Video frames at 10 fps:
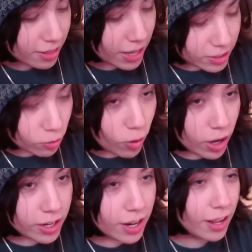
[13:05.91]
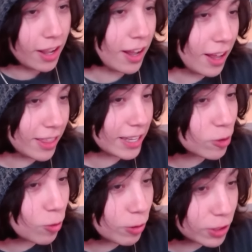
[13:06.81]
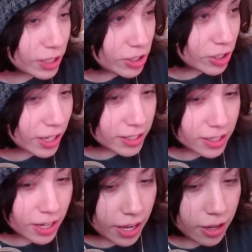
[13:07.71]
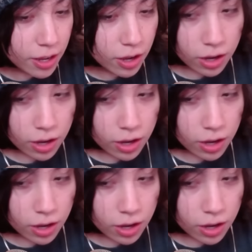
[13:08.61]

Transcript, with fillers: That's the one. Uh, that's the one we're teaching you guys today.